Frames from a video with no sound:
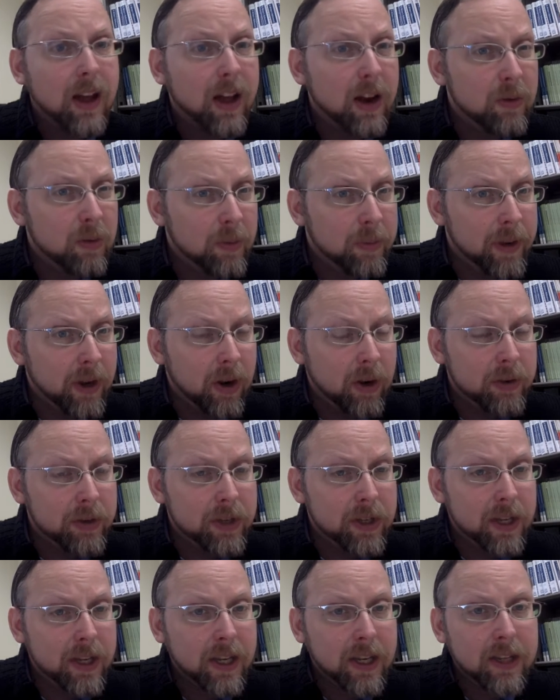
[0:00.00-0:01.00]
I will be
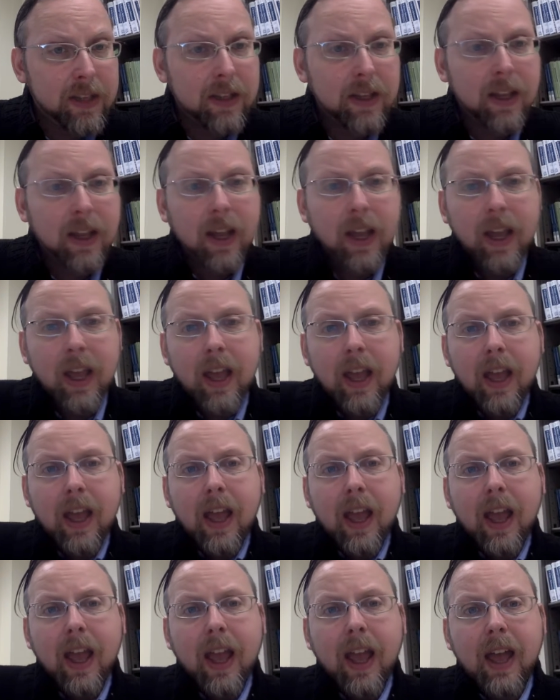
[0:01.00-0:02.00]
hosting it.
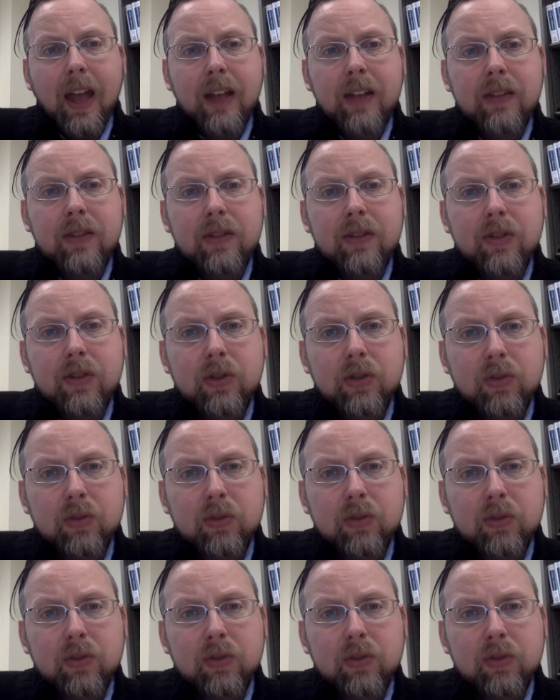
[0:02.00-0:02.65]
And,